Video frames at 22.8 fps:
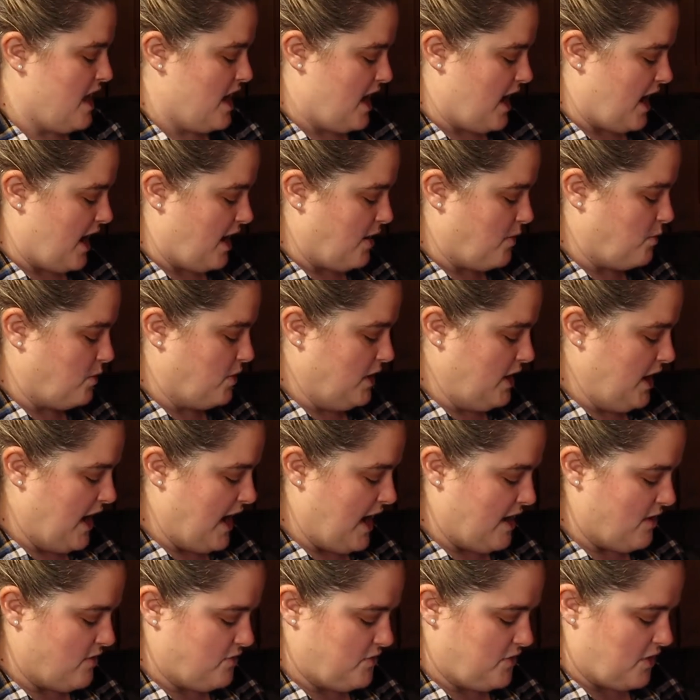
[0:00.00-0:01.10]
I would
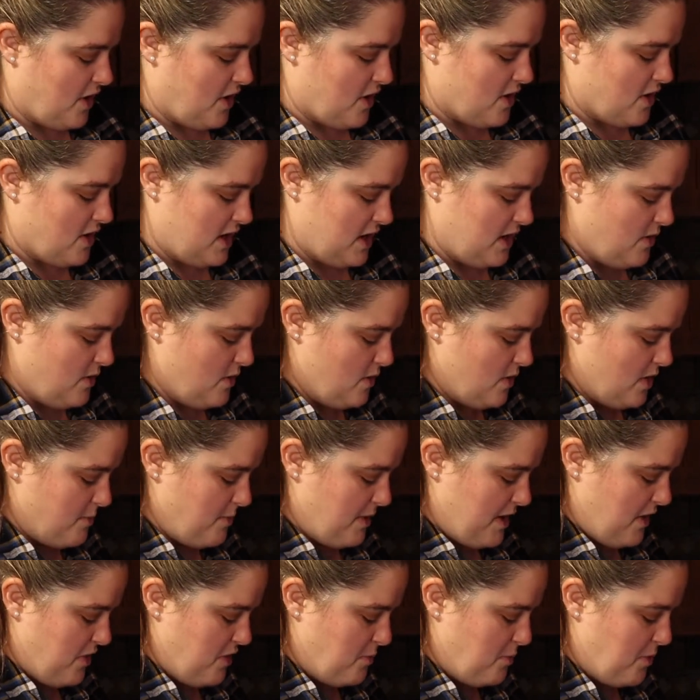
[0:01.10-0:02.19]
have to argue
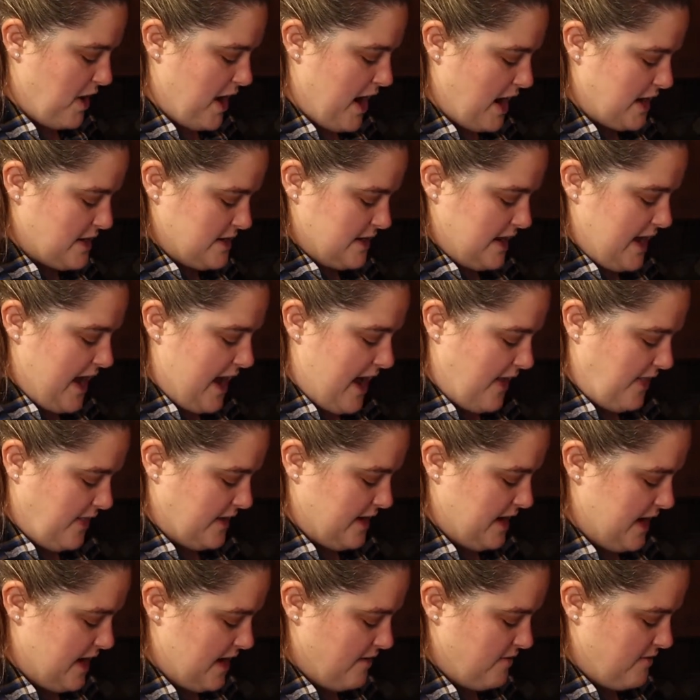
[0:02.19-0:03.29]
about the
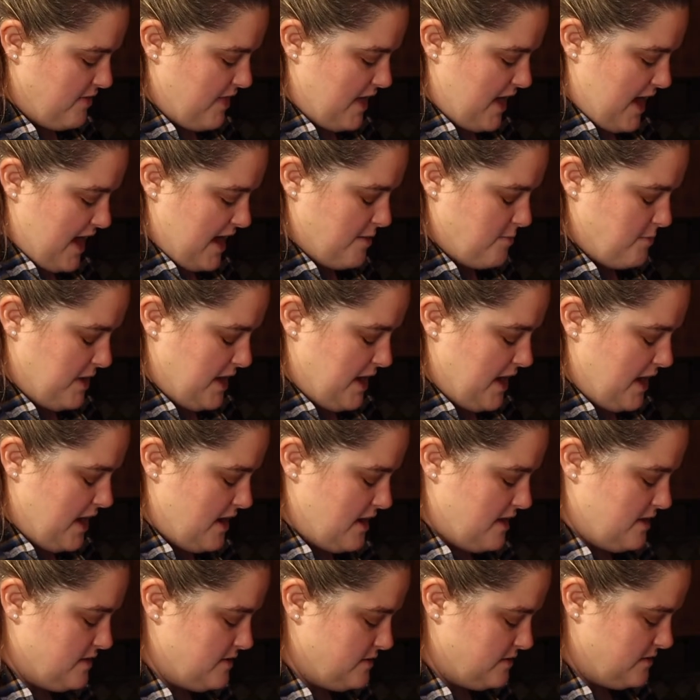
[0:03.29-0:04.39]
practicality of that,
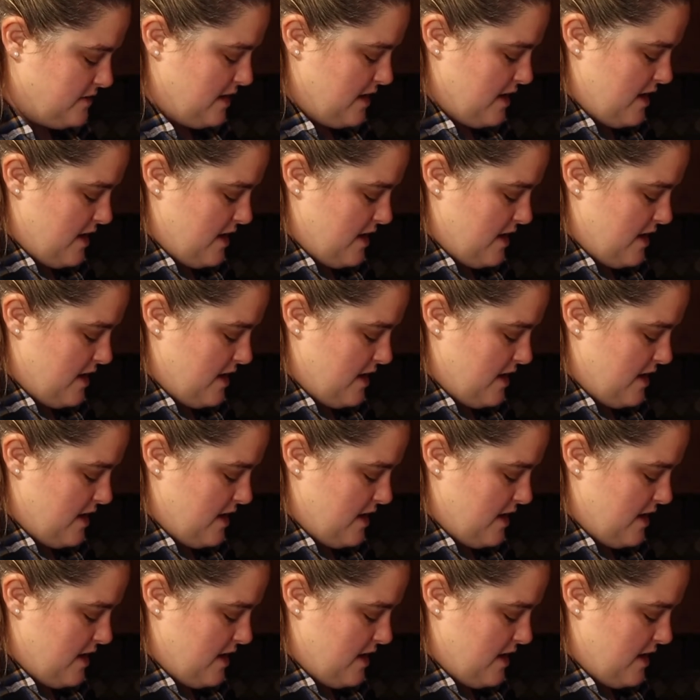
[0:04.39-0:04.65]
because